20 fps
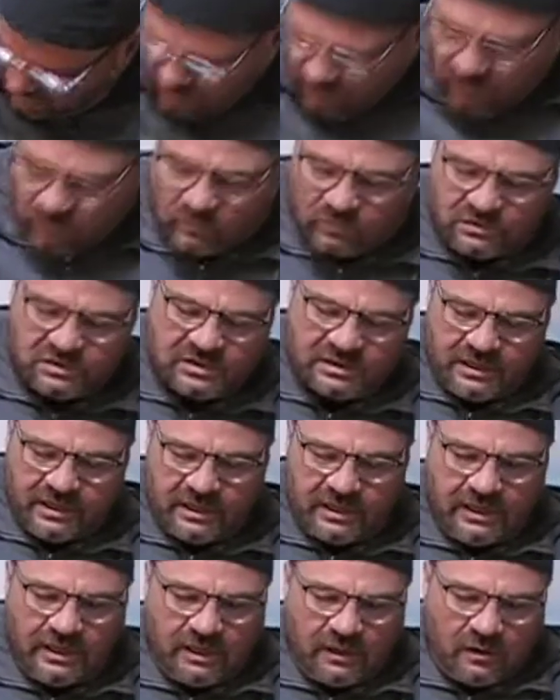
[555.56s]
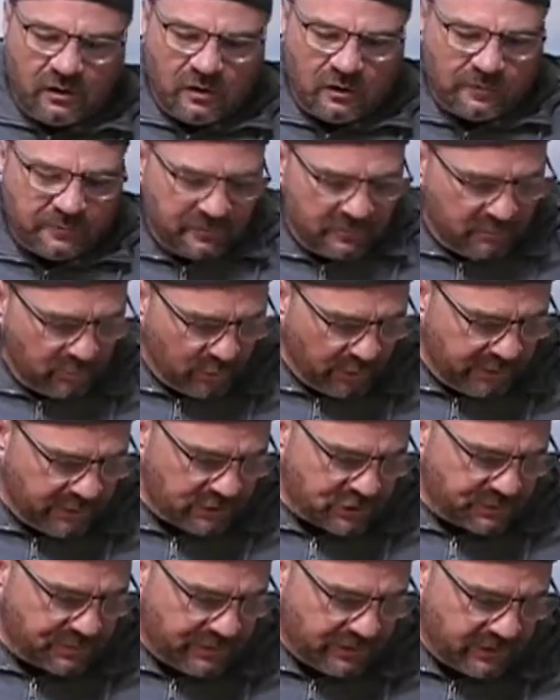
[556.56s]
we'll stay on the
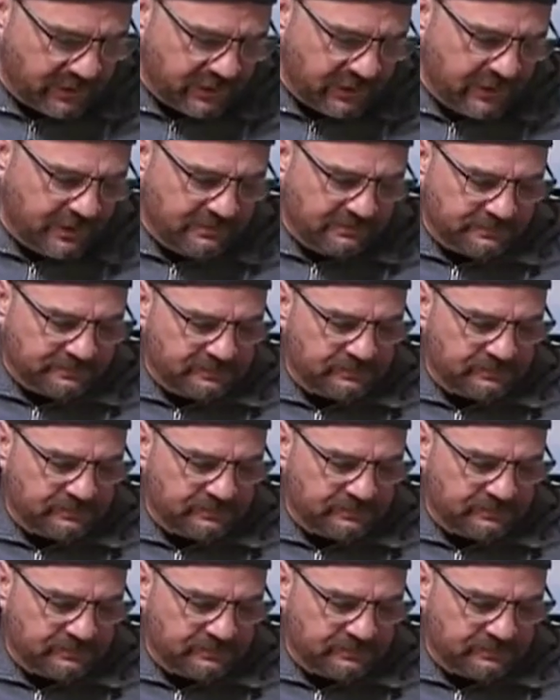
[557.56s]
bridge pickup.